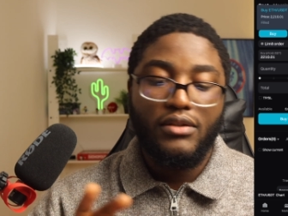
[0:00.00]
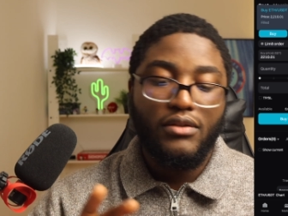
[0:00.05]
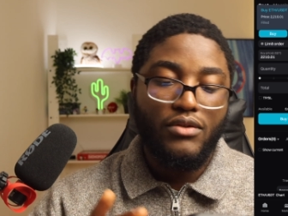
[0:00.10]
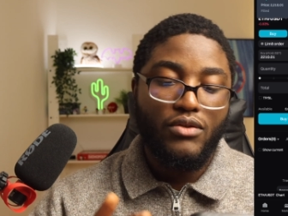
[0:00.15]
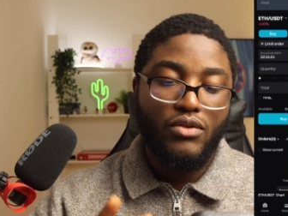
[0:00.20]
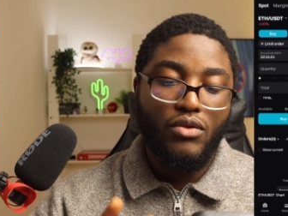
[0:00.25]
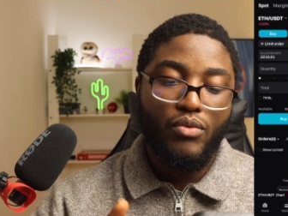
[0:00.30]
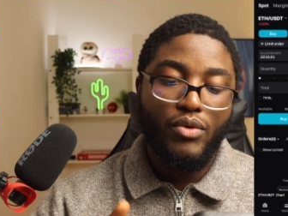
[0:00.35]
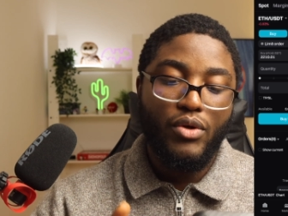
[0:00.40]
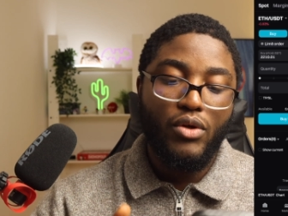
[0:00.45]

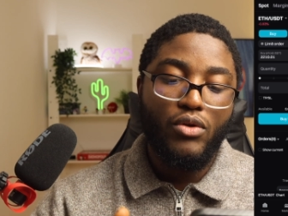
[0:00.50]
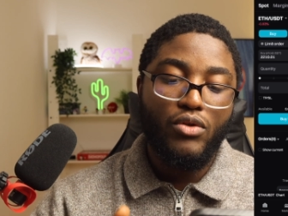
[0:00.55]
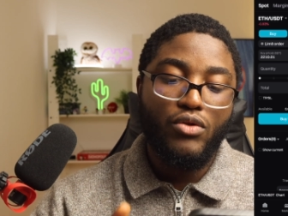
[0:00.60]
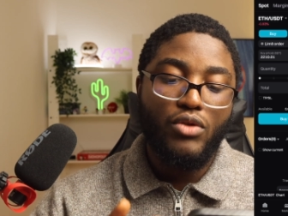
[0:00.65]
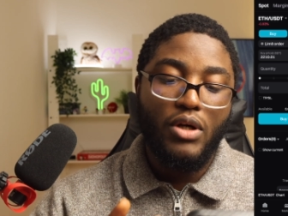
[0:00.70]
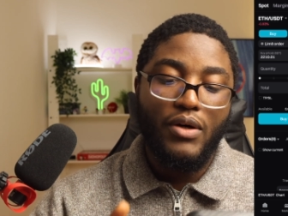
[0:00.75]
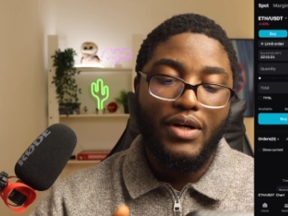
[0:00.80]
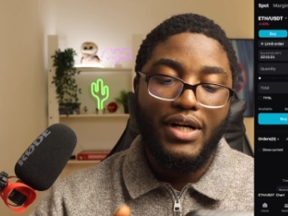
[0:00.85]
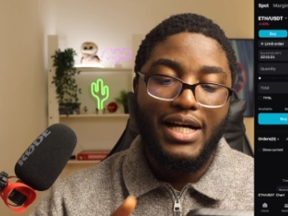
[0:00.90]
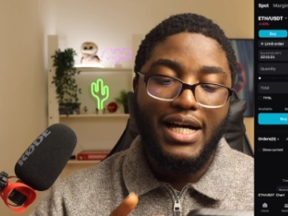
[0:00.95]
So we go to
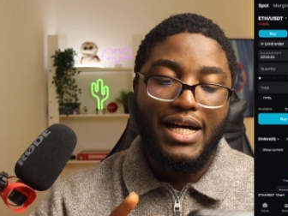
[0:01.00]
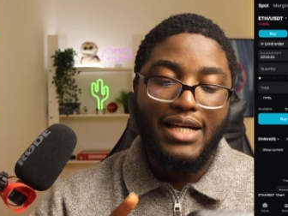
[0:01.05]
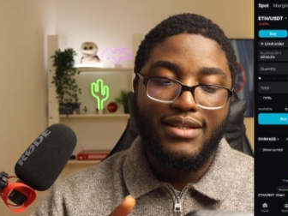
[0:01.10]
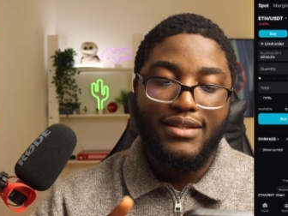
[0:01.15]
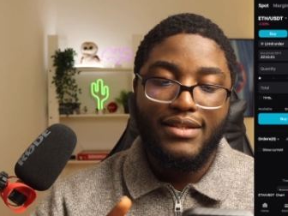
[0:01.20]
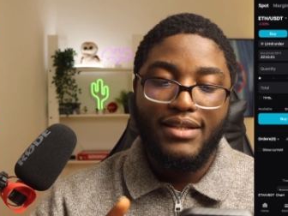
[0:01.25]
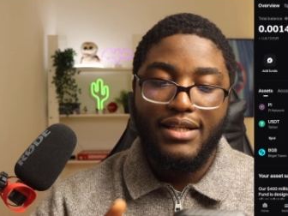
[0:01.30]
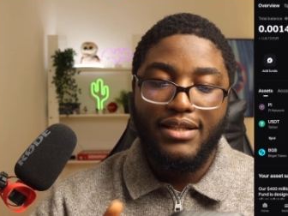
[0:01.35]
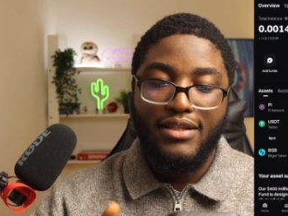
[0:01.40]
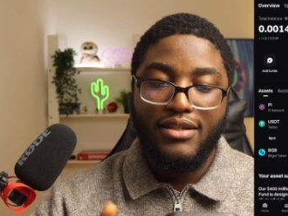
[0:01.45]
our
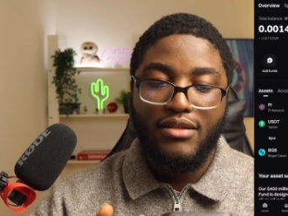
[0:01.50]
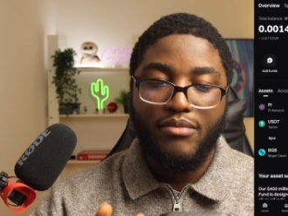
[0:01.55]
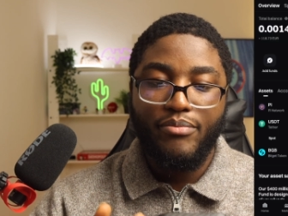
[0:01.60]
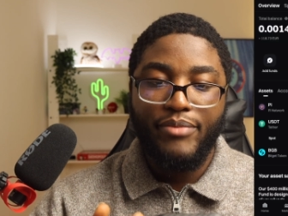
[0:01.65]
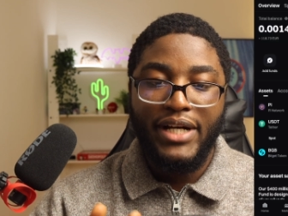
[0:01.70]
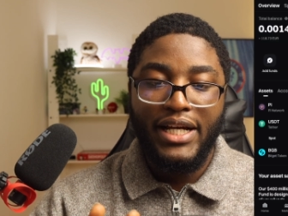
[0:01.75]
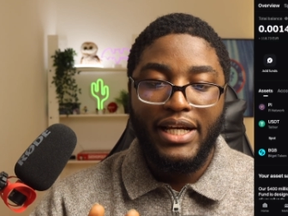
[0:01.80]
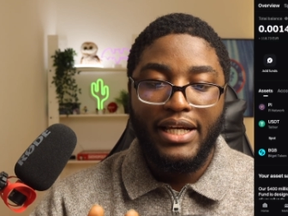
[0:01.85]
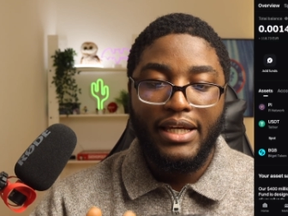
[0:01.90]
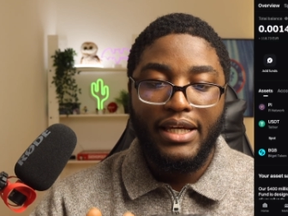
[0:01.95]
assets
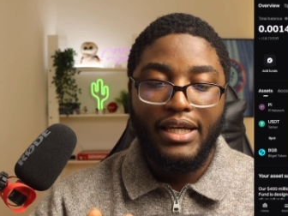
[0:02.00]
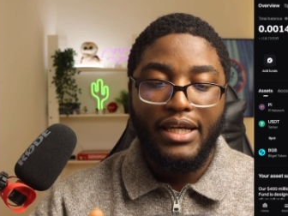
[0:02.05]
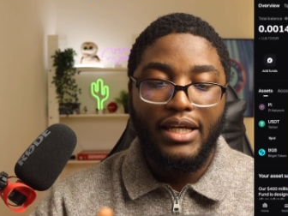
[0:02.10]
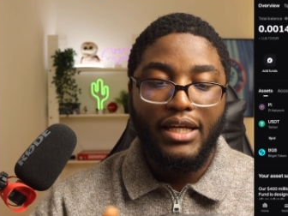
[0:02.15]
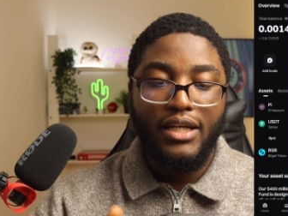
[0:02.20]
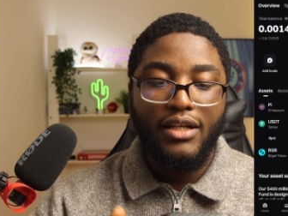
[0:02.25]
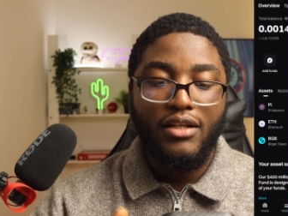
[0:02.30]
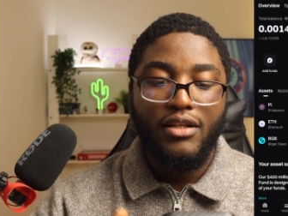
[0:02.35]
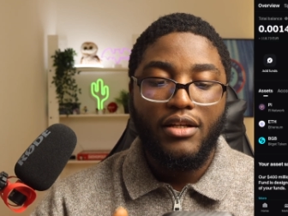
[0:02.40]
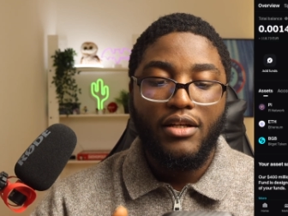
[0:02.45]
back
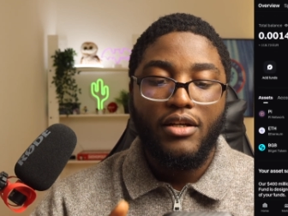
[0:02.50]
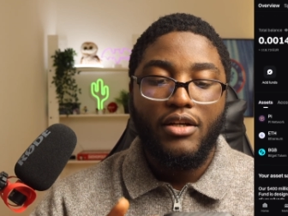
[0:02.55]
again.